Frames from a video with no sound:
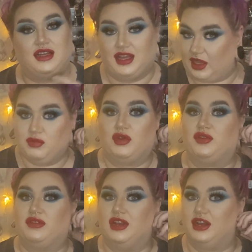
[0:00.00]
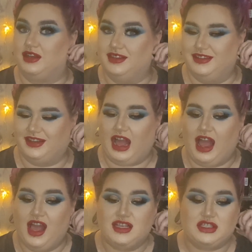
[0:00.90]
I'm not doing it.
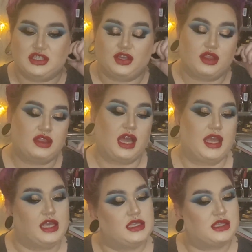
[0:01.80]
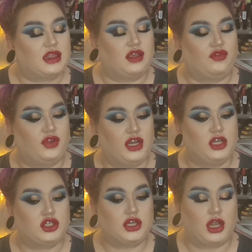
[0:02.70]
So that is the
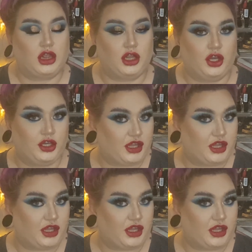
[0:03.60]
finished look.